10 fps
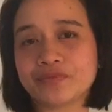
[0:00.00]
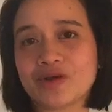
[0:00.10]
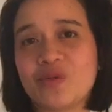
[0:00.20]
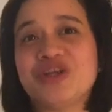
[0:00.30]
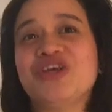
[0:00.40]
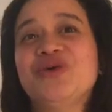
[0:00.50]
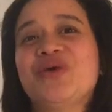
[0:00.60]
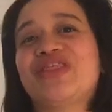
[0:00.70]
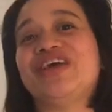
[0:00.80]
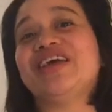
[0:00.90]
what you
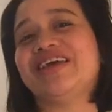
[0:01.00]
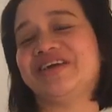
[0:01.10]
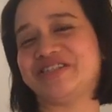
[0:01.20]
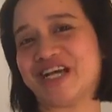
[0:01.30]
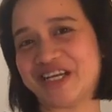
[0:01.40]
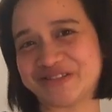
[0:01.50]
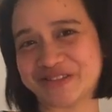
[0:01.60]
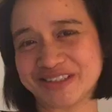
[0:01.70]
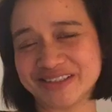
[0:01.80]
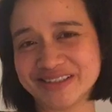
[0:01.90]
think your child
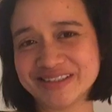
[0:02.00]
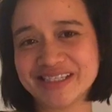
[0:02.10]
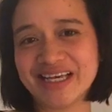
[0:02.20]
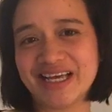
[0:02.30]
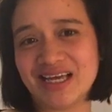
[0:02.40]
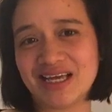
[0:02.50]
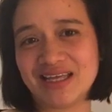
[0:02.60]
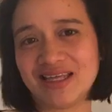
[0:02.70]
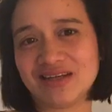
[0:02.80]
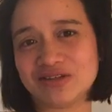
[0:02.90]

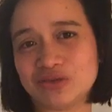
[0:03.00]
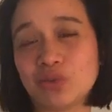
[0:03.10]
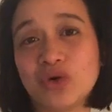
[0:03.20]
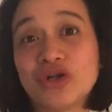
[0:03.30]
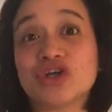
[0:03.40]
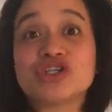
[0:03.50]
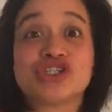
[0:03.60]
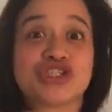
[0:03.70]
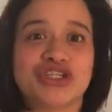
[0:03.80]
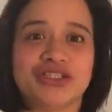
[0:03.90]
would or
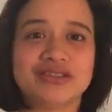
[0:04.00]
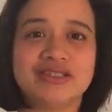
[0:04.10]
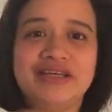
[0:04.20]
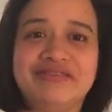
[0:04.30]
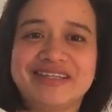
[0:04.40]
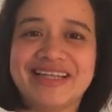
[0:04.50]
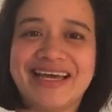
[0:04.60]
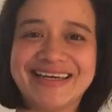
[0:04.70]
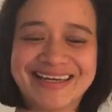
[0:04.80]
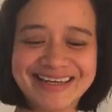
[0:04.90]
should even
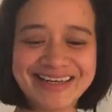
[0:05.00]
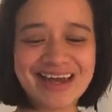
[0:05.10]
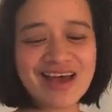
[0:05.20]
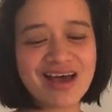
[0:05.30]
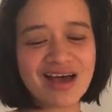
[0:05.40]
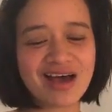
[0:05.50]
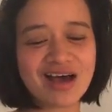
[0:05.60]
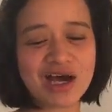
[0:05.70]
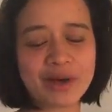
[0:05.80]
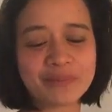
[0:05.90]
like.
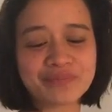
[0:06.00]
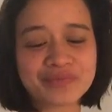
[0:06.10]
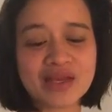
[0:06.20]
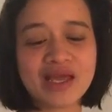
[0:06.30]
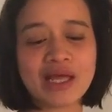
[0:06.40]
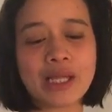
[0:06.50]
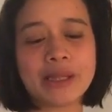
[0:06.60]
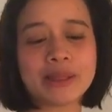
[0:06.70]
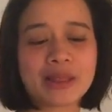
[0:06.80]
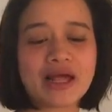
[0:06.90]

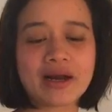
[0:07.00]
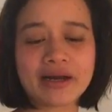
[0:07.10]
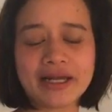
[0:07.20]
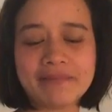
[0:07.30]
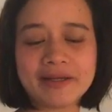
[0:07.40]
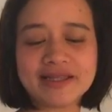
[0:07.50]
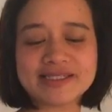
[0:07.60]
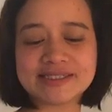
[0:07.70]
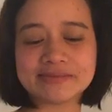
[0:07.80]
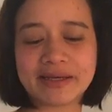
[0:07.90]
And keeping
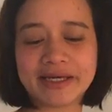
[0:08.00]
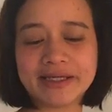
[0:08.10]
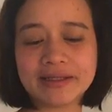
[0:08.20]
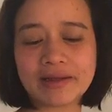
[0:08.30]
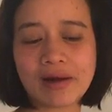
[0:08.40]
this in mind,